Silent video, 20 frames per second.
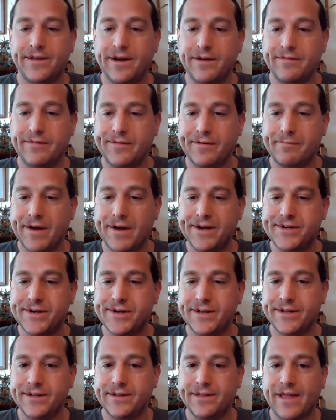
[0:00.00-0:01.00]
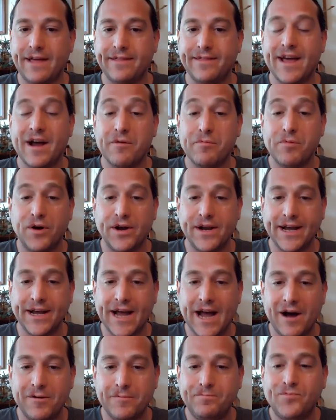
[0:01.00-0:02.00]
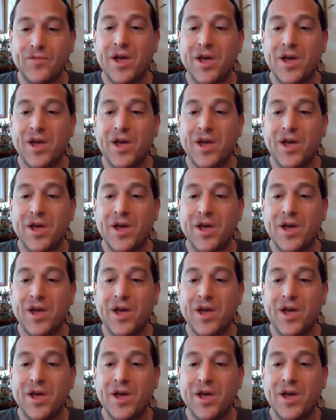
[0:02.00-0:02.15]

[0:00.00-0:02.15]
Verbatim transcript: the information that they're putting out.